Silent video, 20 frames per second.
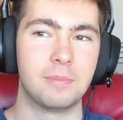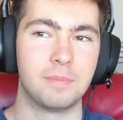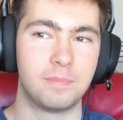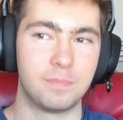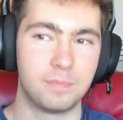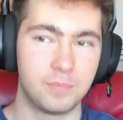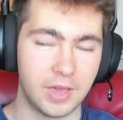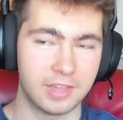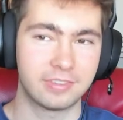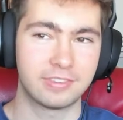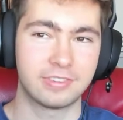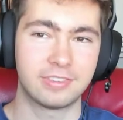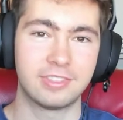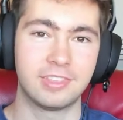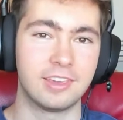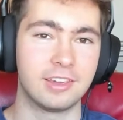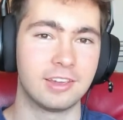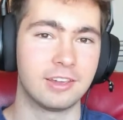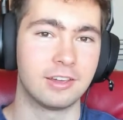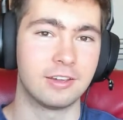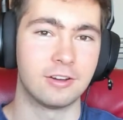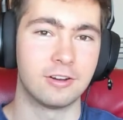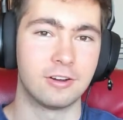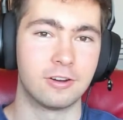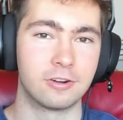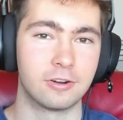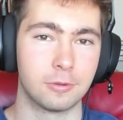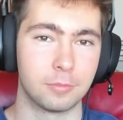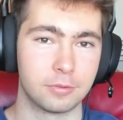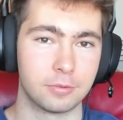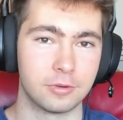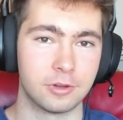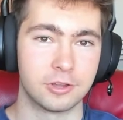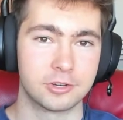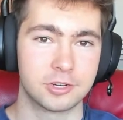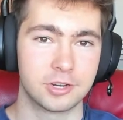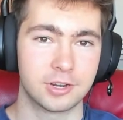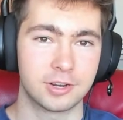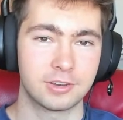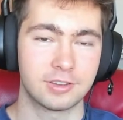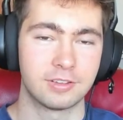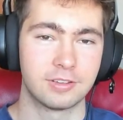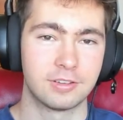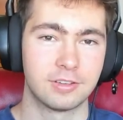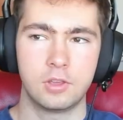best thing on our project,